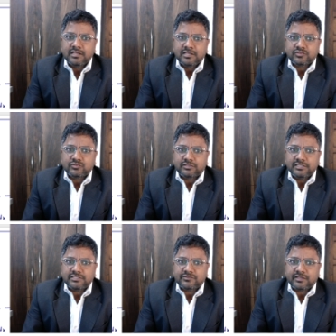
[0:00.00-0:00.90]
So
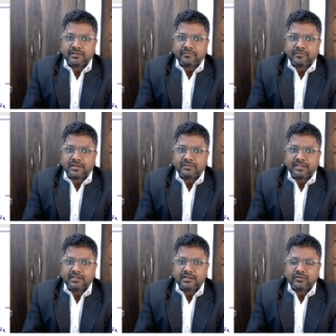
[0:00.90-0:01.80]
this from
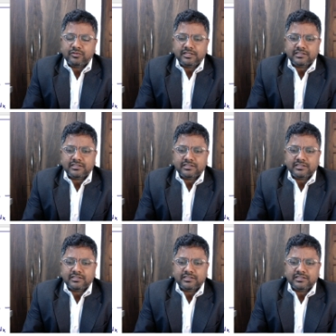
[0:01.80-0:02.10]
here to here,